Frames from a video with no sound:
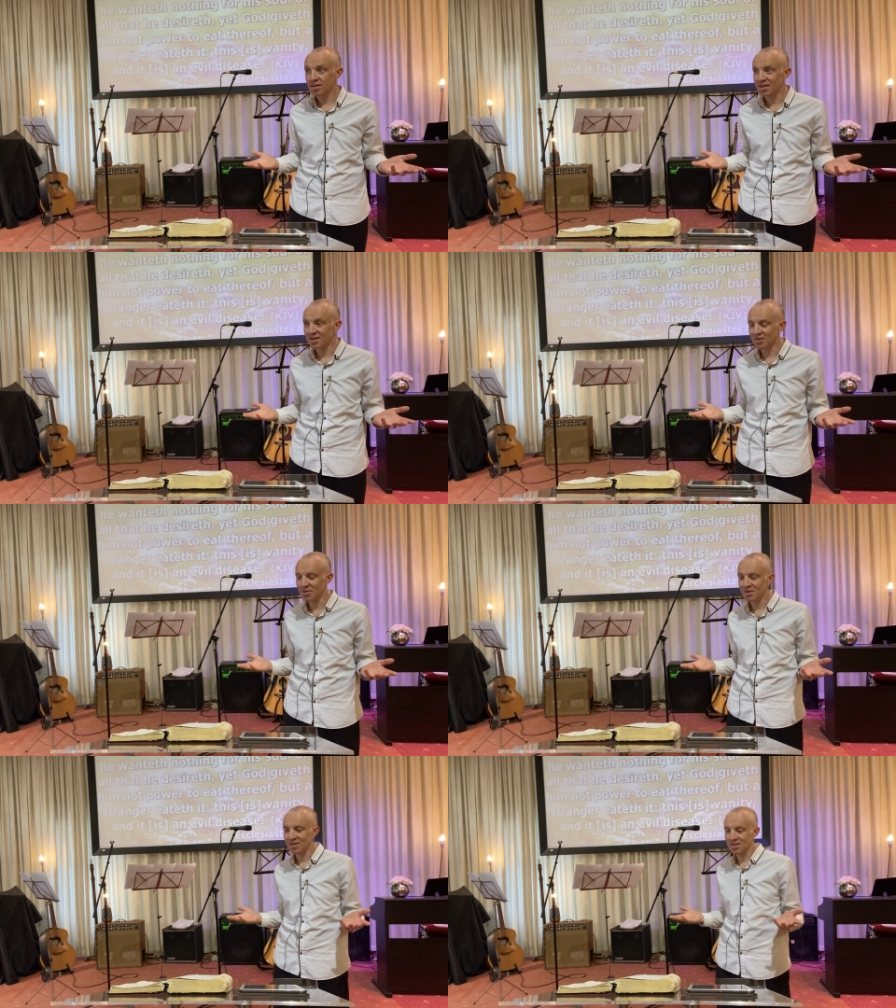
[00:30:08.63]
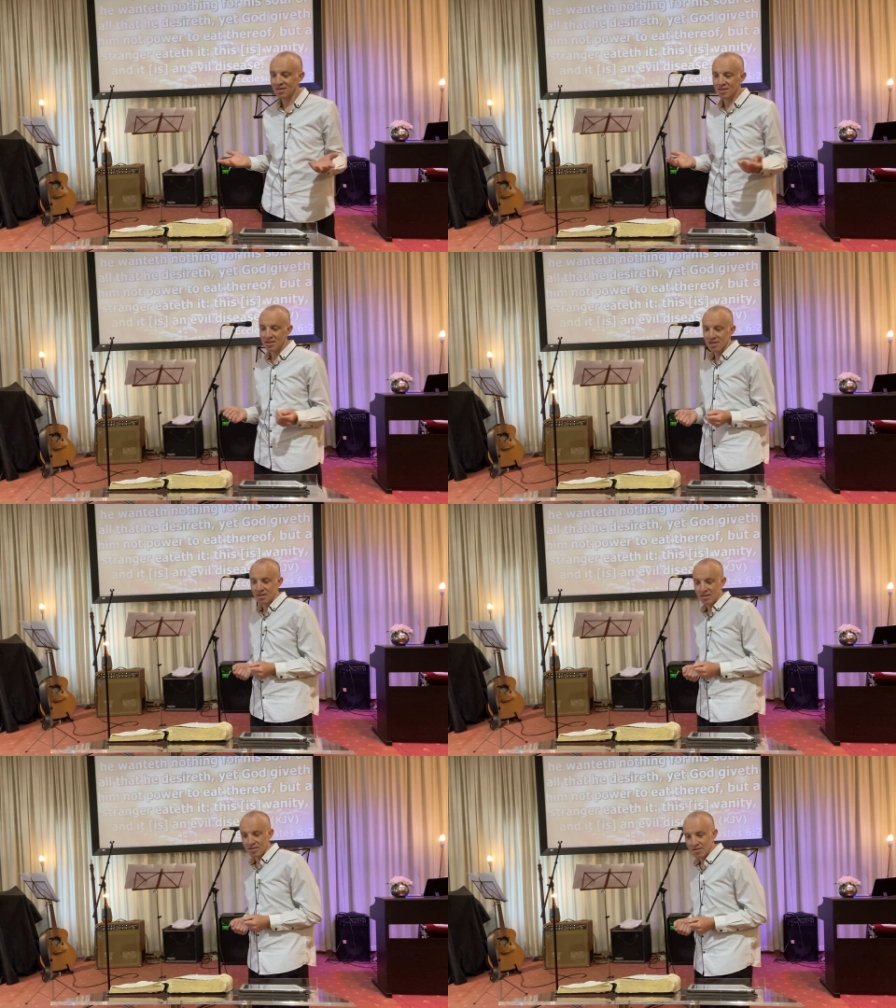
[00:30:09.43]
You know,
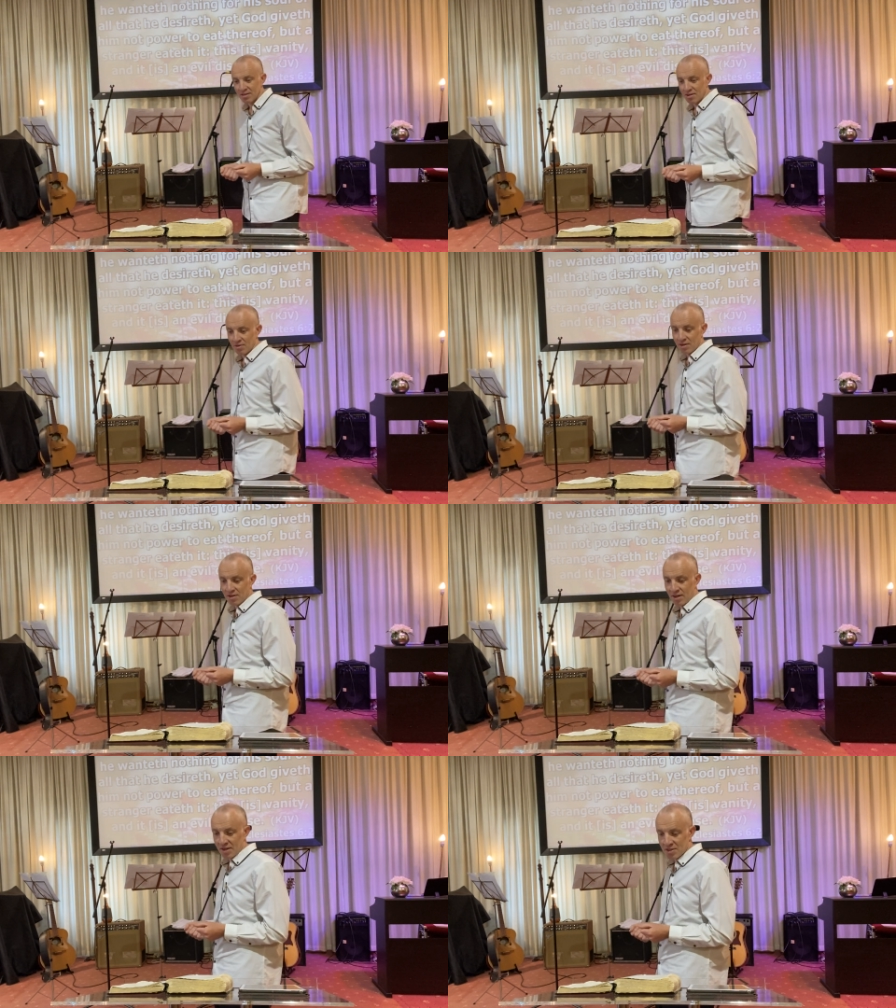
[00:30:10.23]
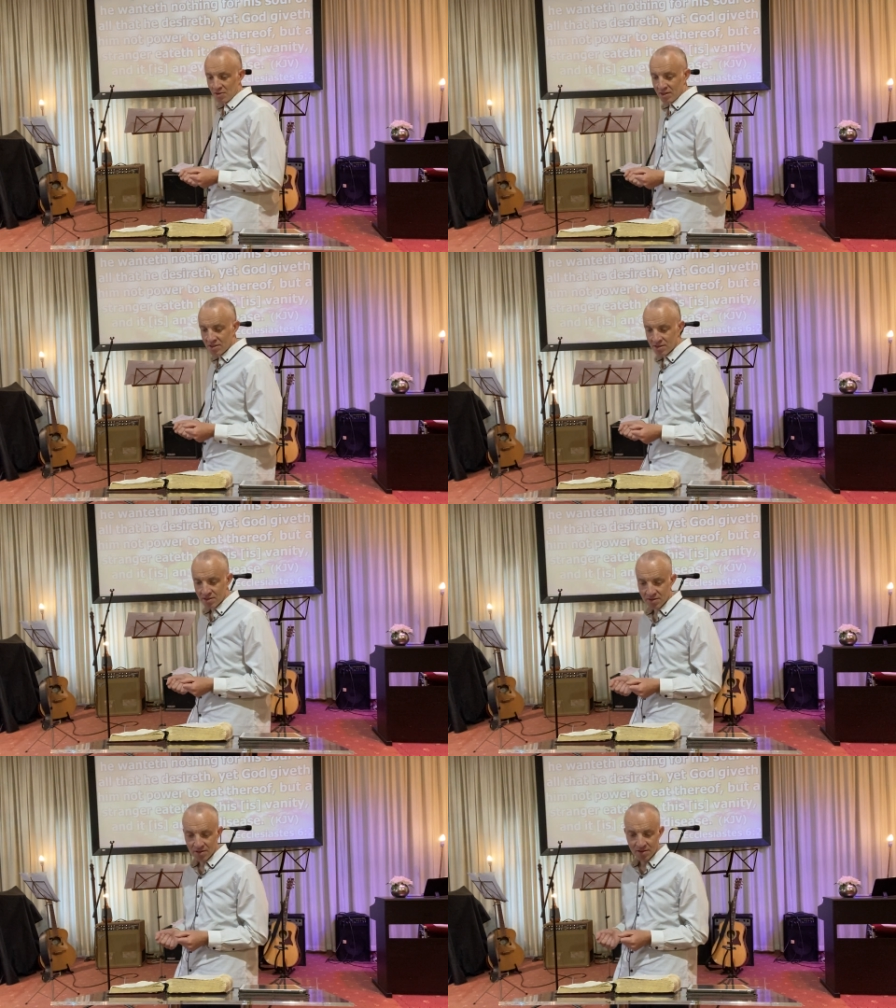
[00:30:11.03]
you know, and uh, so that's
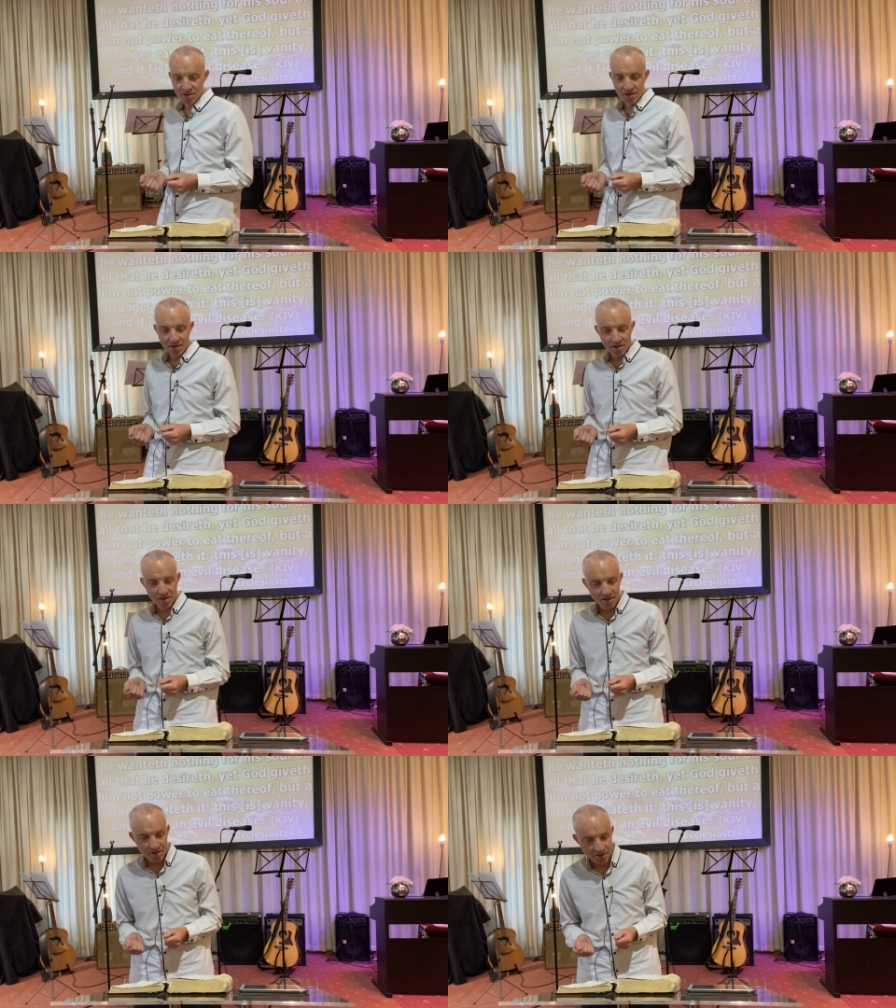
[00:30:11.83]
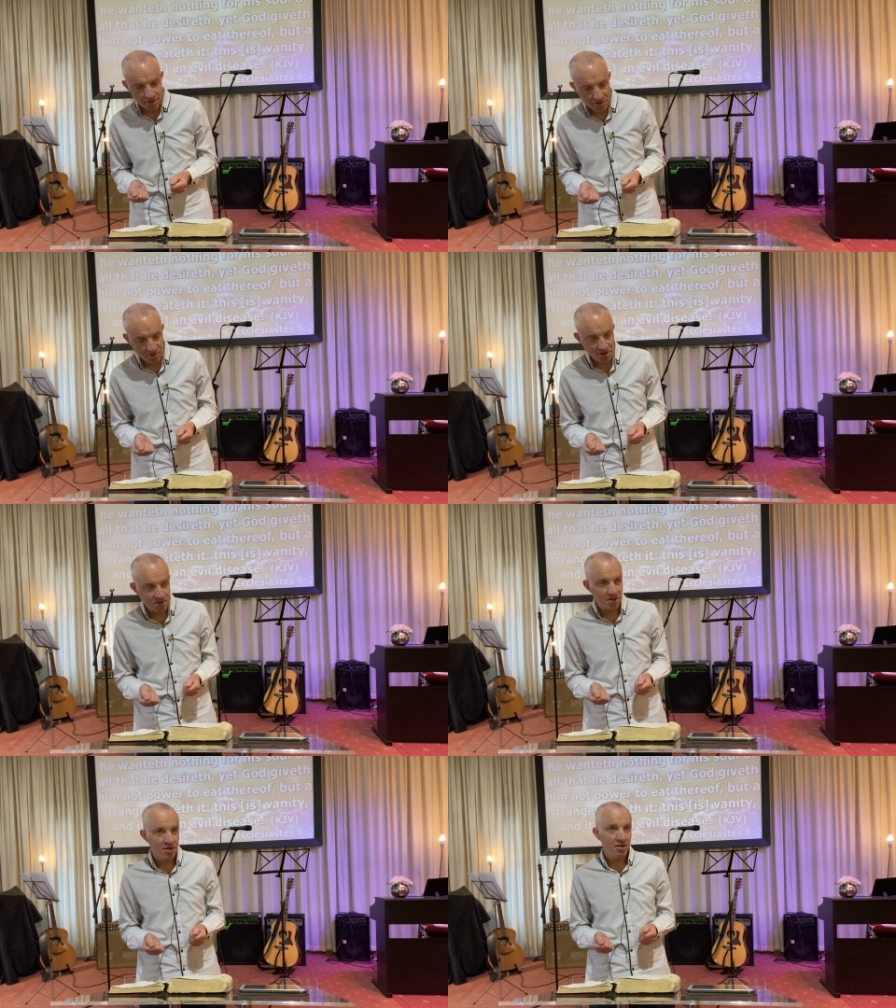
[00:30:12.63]
you know, so I'm just
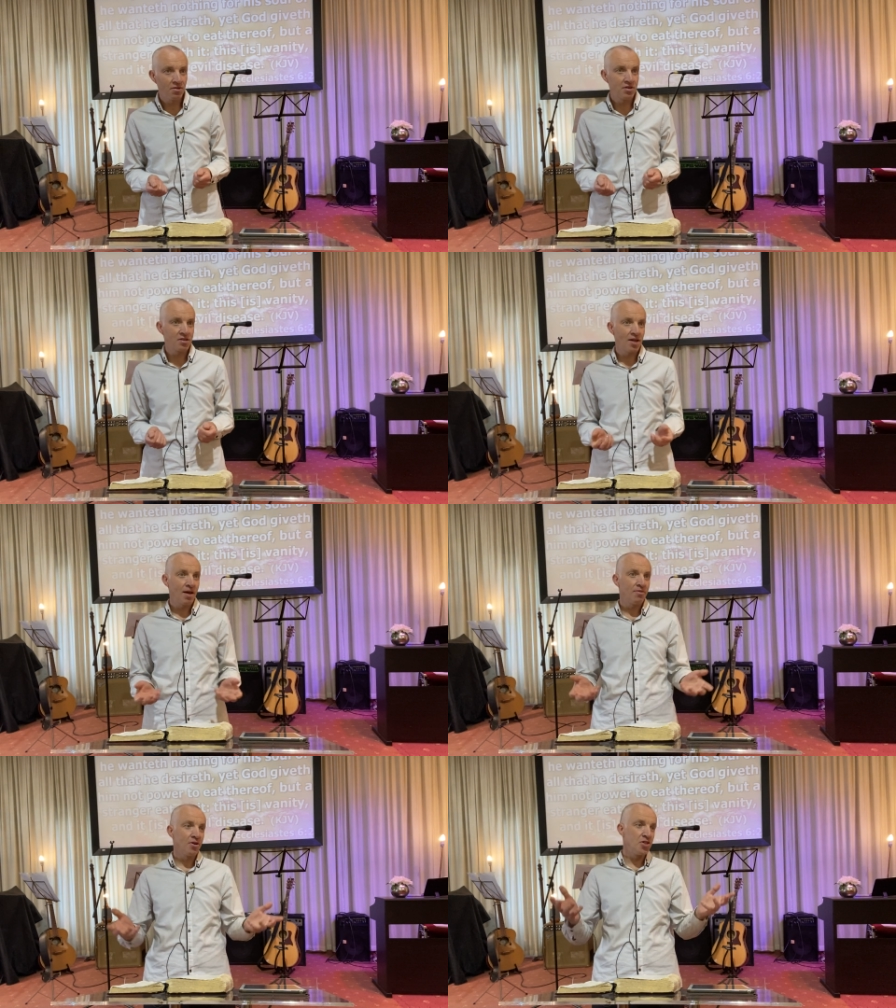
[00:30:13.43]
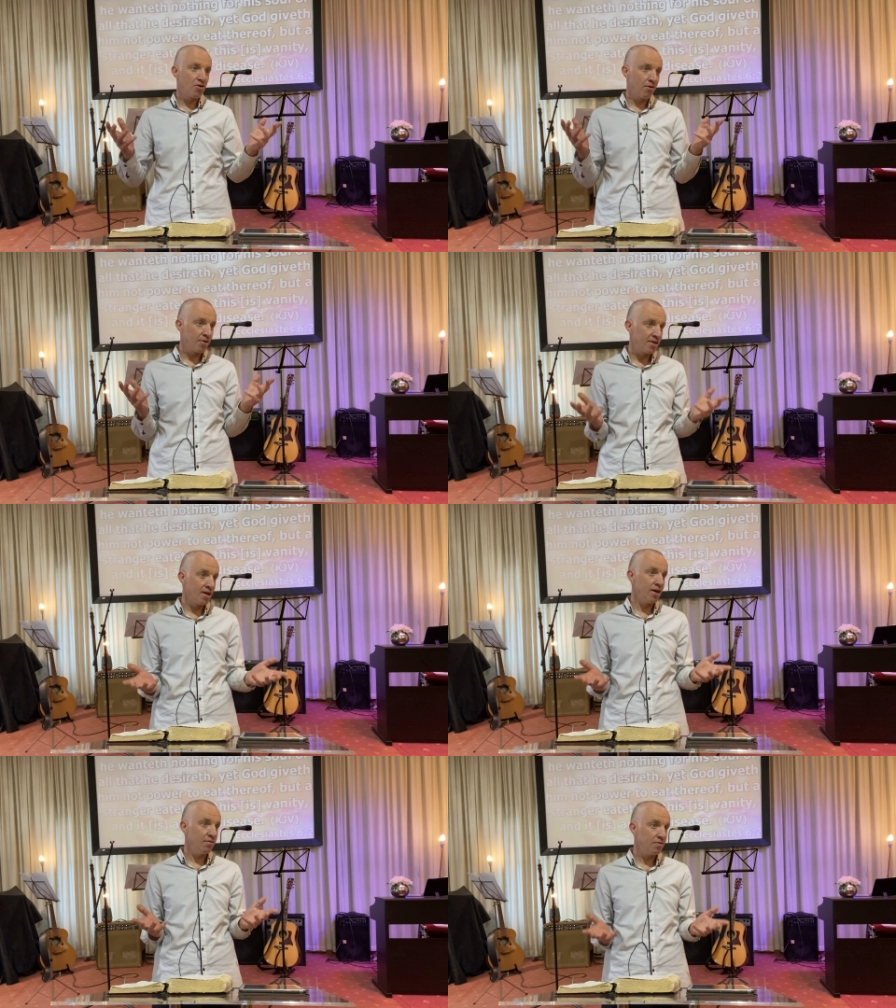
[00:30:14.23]
you know, there's a time for enjoying what you
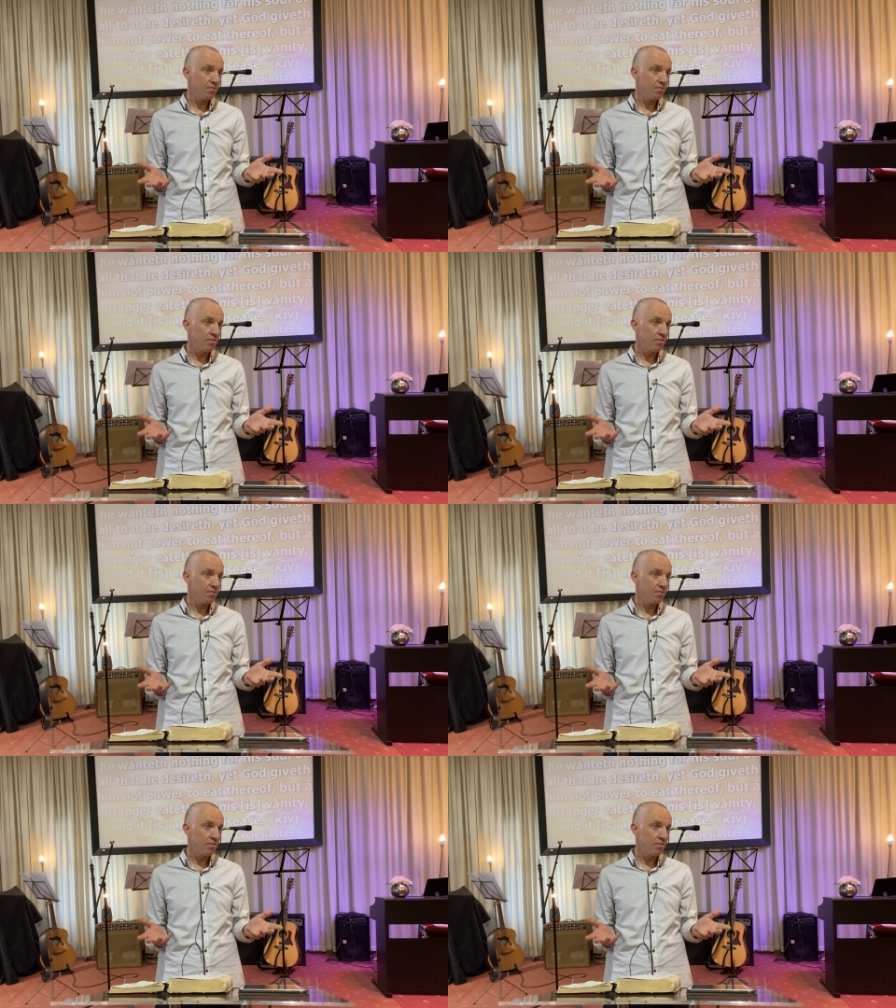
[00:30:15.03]
have.